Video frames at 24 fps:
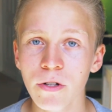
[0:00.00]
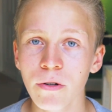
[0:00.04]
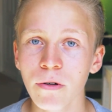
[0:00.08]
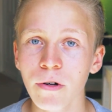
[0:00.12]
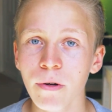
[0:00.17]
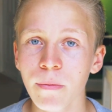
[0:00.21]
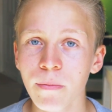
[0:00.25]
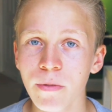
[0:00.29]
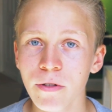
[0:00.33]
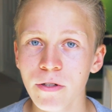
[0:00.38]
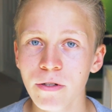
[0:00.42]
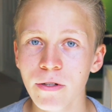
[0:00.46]

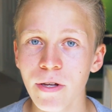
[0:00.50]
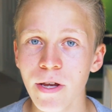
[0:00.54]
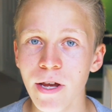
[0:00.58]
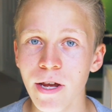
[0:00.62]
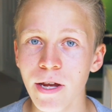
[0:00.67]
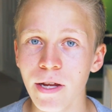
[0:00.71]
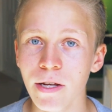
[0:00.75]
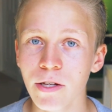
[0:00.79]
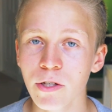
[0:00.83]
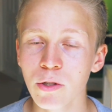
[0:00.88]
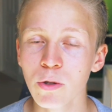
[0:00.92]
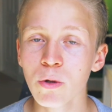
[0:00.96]
clips,
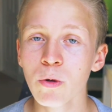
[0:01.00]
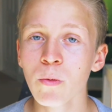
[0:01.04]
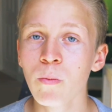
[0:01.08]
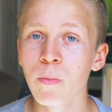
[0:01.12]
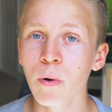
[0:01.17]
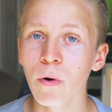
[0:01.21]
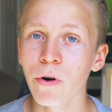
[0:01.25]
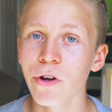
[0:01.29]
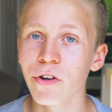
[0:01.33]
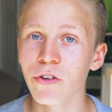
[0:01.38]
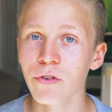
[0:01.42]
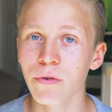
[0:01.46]
a
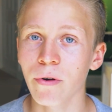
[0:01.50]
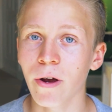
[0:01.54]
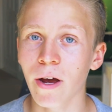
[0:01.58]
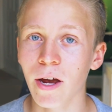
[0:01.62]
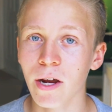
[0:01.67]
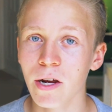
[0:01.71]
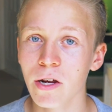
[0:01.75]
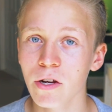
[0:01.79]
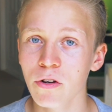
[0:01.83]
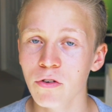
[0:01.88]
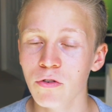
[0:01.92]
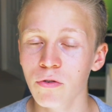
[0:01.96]
two-point
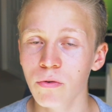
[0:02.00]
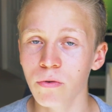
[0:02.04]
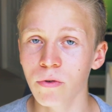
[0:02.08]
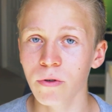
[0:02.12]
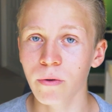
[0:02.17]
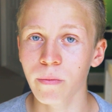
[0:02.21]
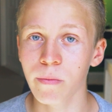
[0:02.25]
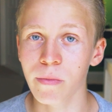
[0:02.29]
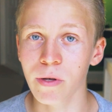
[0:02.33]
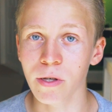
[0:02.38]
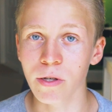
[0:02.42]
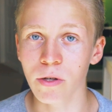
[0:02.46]
track
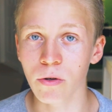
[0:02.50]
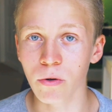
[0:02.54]
should be